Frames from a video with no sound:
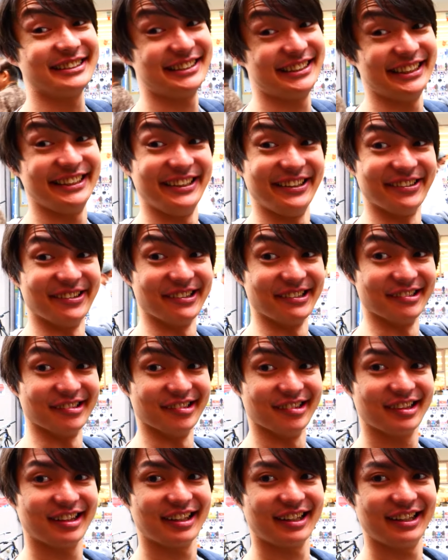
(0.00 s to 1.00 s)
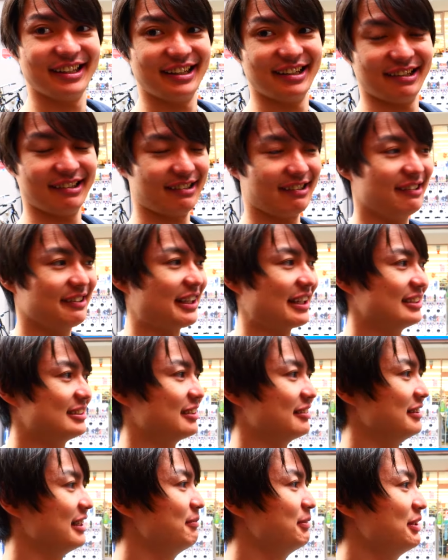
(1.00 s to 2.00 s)
the chili oil. Okay,
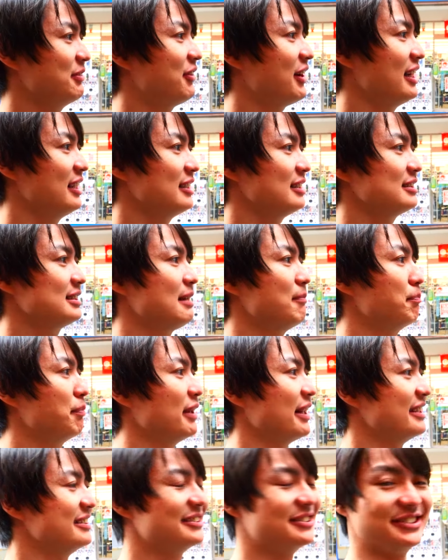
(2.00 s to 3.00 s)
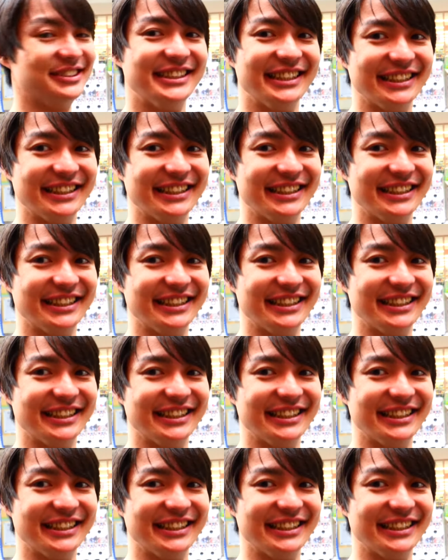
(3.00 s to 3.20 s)
so let me find some place to